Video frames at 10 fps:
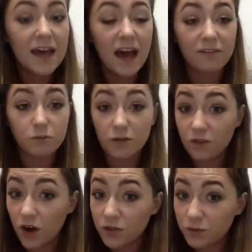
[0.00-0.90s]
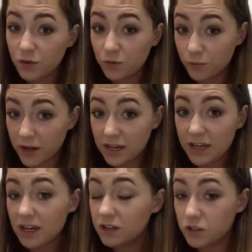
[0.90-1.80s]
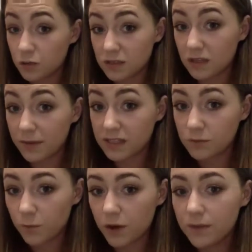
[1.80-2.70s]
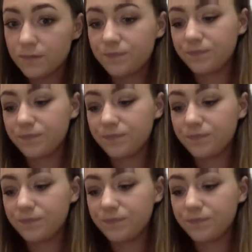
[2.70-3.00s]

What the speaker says: after we've gone through and rated and chosen the best one.